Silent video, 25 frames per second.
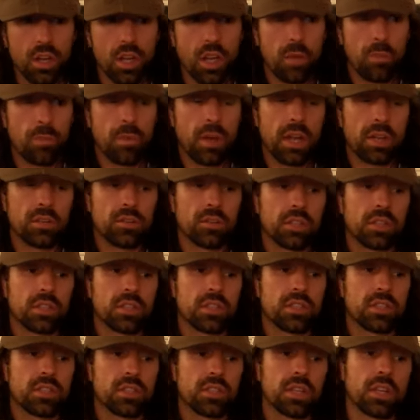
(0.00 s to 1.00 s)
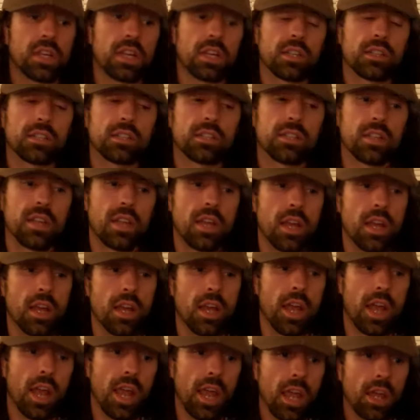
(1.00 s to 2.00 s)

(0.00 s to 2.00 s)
Okay, Patrick is 6.